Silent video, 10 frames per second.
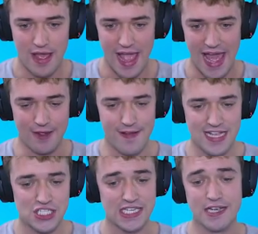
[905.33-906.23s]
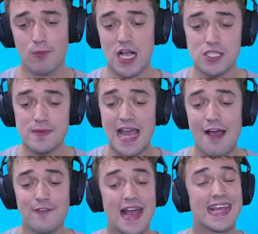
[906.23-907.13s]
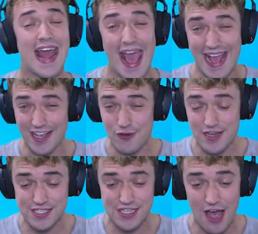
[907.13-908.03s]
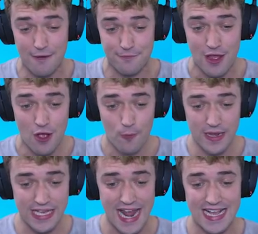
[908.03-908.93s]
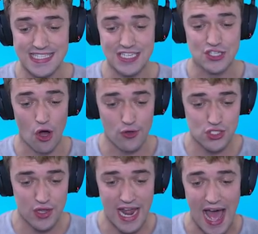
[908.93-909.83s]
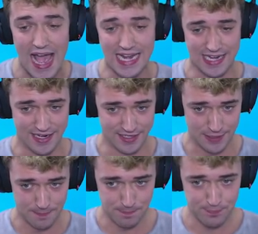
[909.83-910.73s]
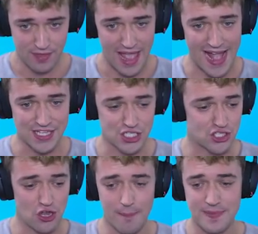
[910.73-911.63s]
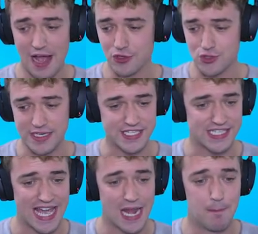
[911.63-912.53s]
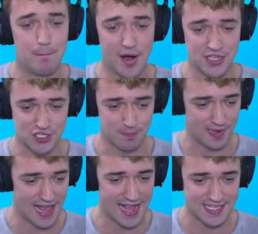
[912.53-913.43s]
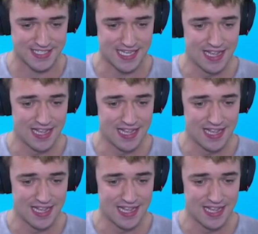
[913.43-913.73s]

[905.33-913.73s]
And eventually, once we have like an anchor and stuff, we can actually go to an island and just chop down trees to get a bunch of planks.